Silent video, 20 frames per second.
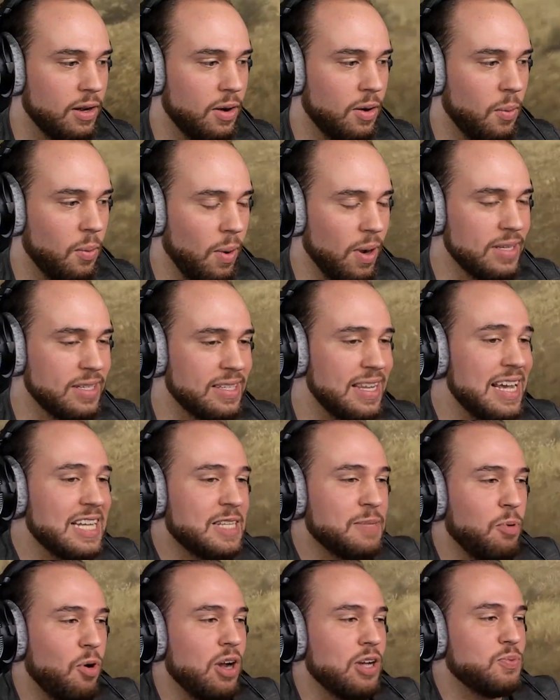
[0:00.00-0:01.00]
What's this,
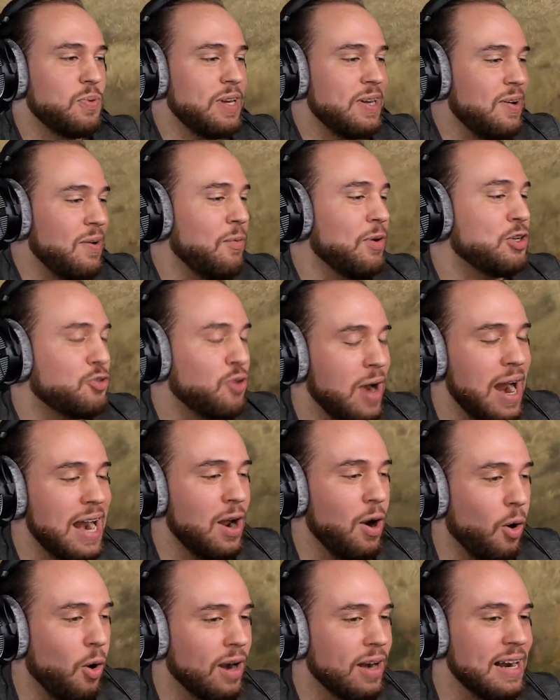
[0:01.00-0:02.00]
boys? We're trying to
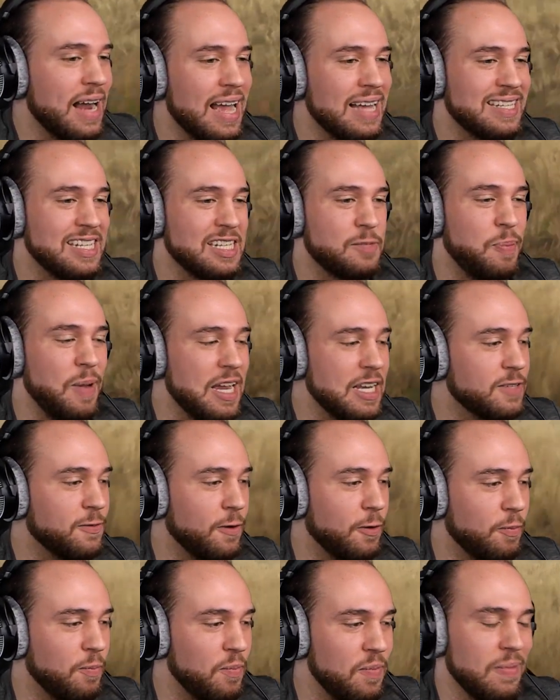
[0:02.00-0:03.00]
organize this
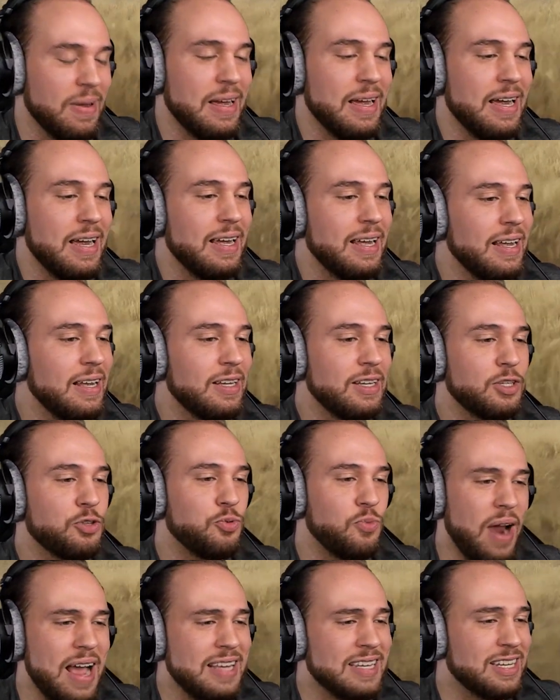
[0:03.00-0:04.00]
peaceful
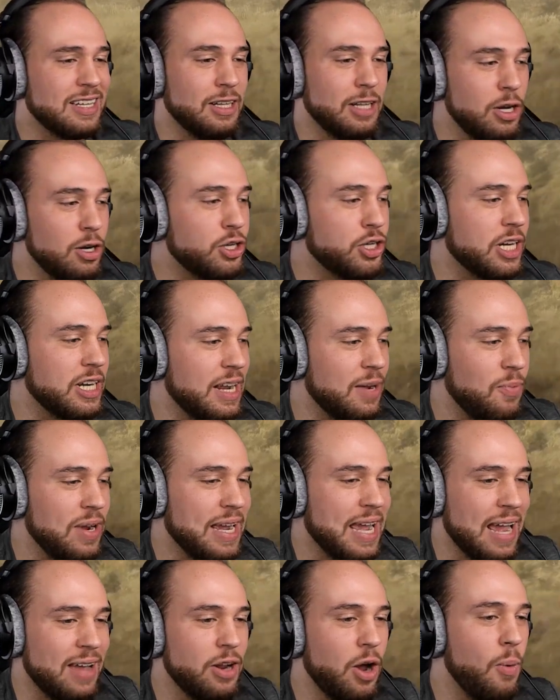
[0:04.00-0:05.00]
resolution, and
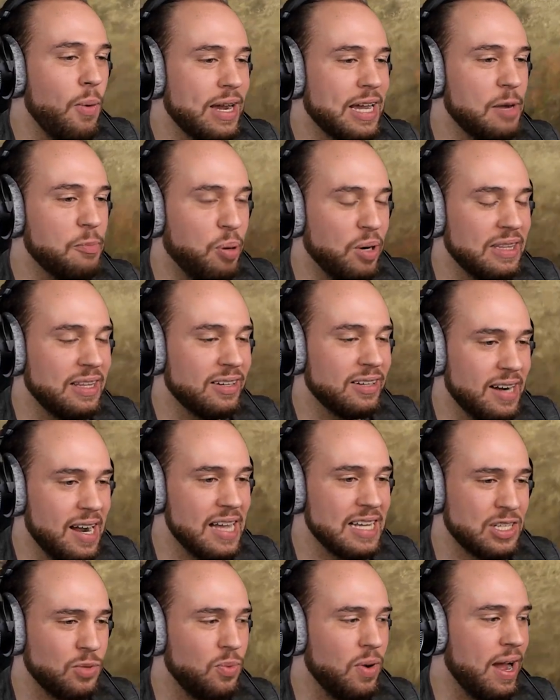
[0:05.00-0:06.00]
no one can put their
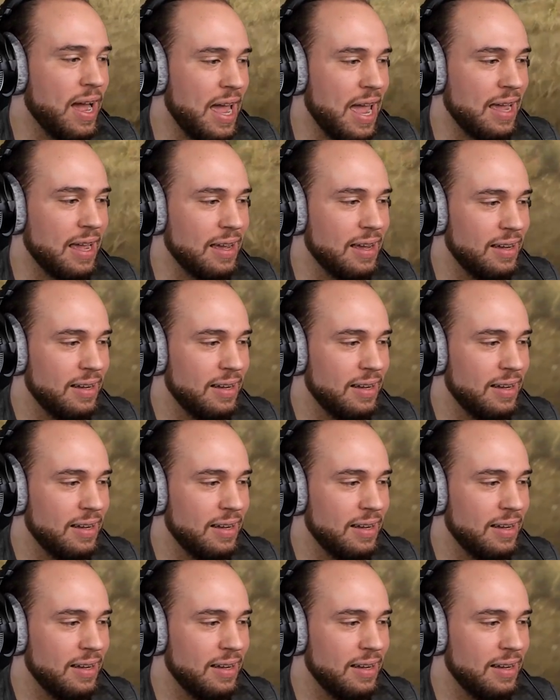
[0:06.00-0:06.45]
guns away.